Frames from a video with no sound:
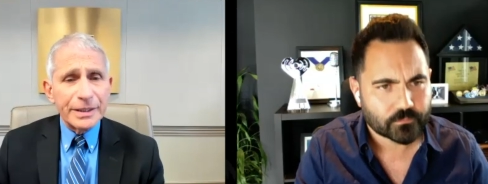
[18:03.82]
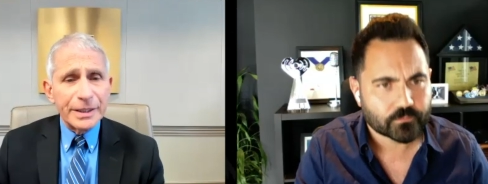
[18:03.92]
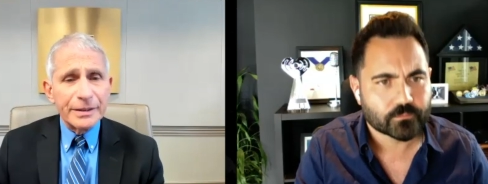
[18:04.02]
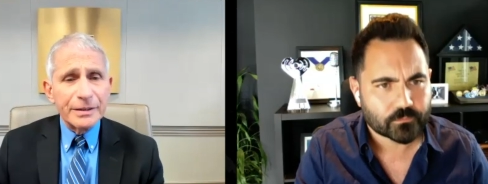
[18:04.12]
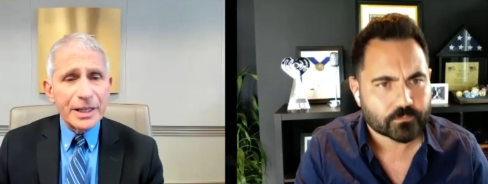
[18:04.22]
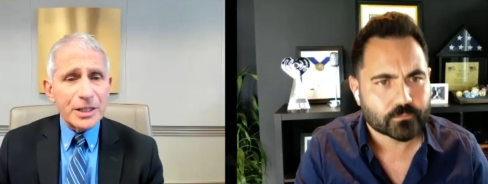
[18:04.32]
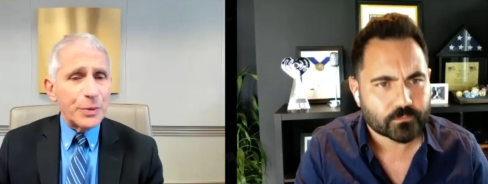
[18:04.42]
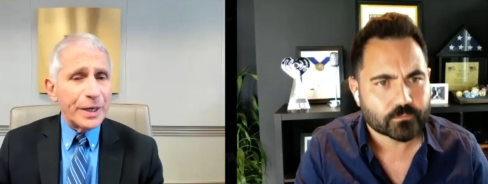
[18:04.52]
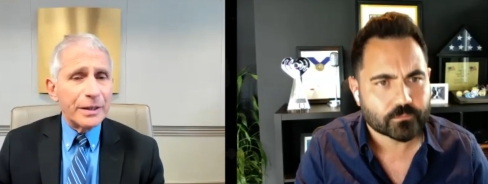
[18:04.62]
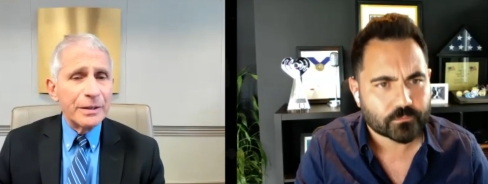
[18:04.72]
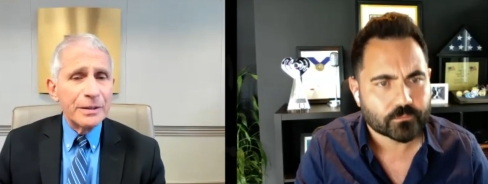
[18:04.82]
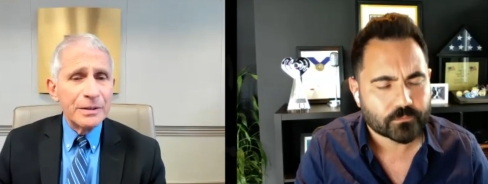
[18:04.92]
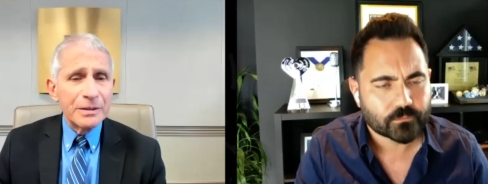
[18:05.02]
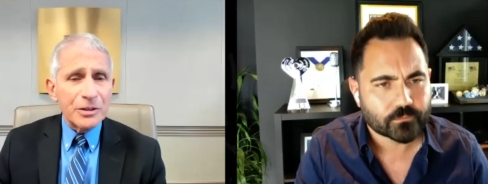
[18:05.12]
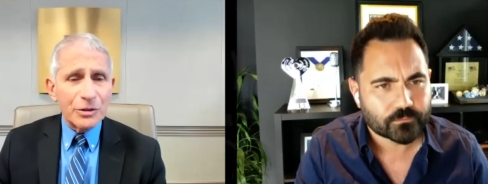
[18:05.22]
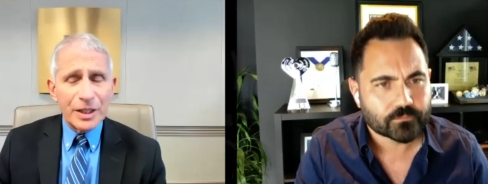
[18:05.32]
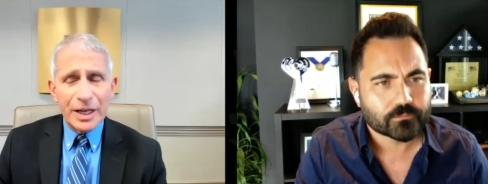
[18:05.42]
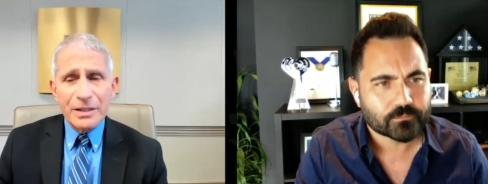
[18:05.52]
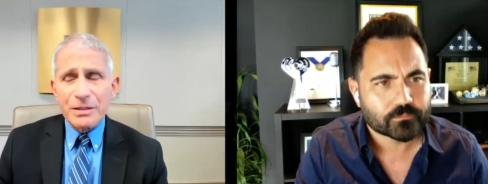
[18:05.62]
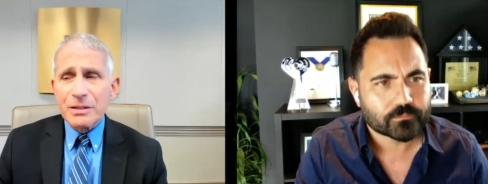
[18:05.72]
Speaker 1: did, last week. So
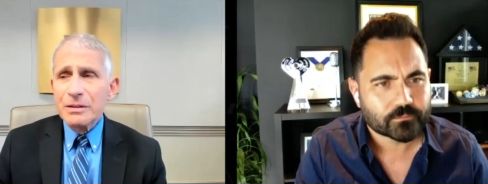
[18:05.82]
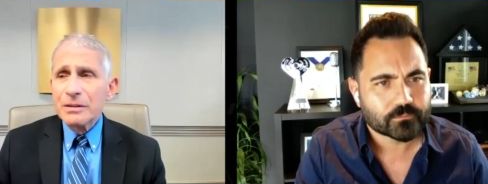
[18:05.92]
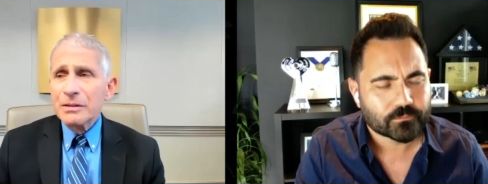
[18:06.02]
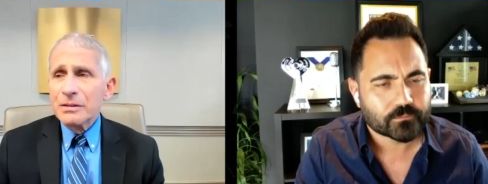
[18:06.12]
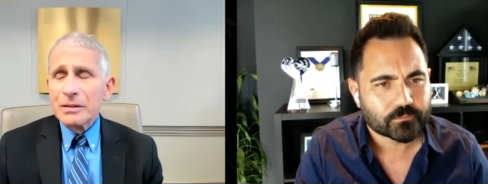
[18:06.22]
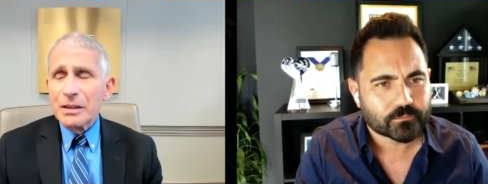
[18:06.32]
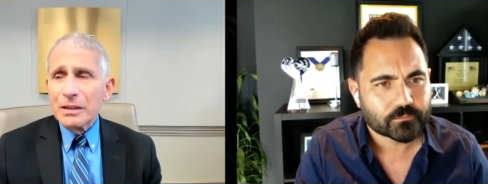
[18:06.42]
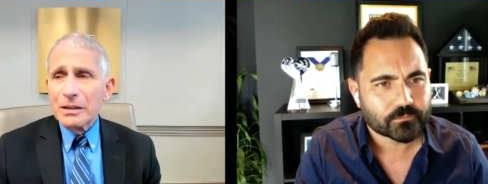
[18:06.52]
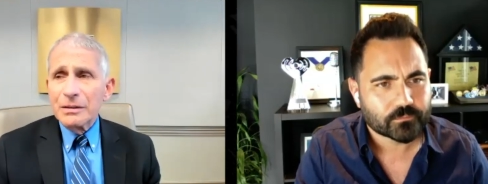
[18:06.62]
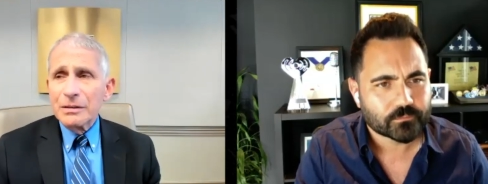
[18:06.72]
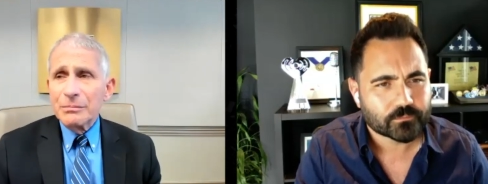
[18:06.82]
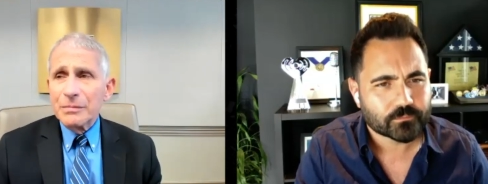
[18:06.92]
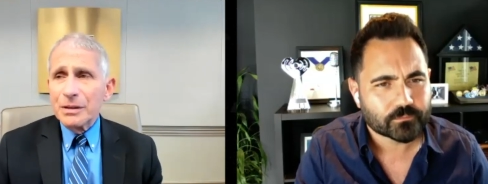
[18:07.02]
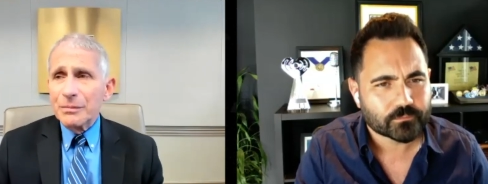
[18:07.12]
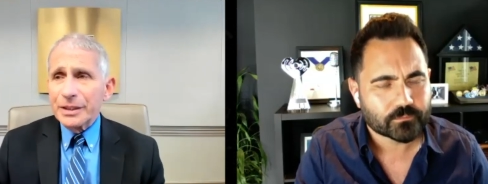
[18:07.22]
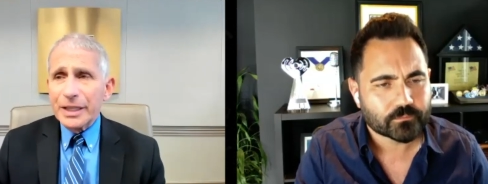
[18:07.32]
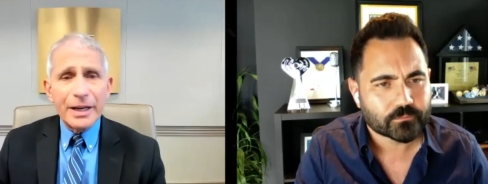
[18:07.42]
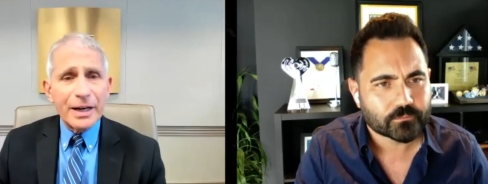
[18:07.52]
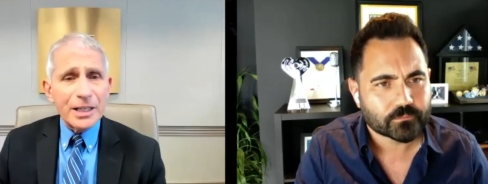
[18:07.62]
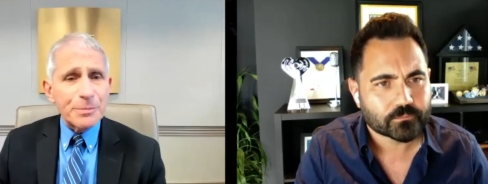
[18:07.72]
today's Uh, Monday,
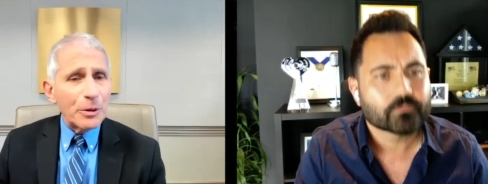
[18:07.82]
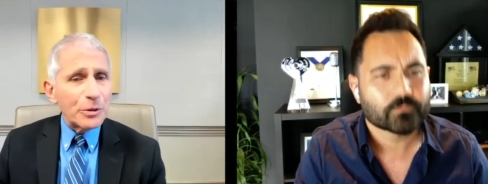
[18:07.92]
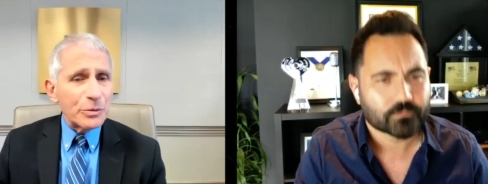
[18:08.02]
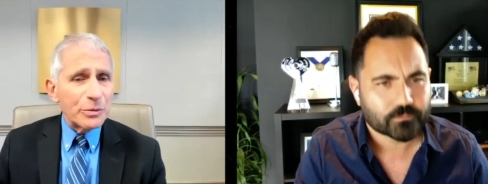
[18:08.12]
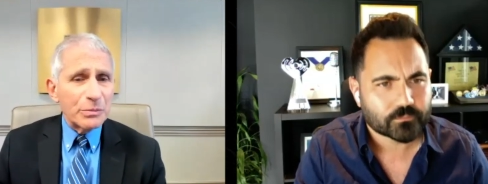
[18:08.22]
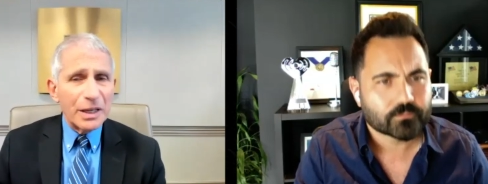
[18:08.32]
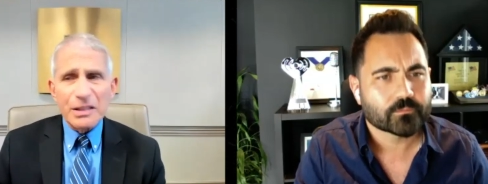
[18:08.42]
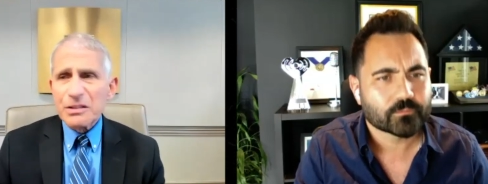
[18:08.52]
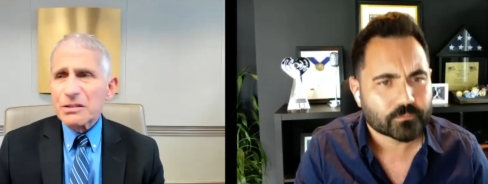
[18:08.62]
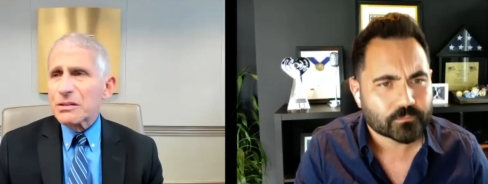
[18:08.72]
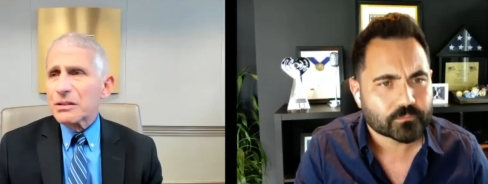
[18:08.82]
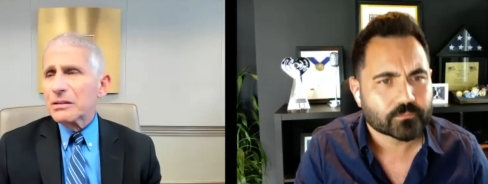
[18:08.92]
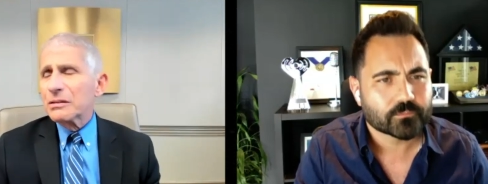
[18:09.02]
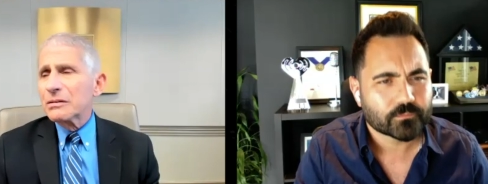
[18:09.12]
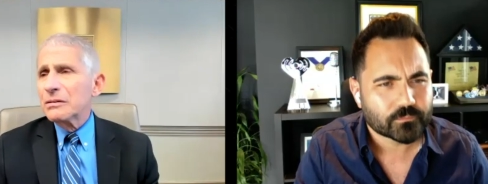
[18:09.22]
I spoke to him last uh,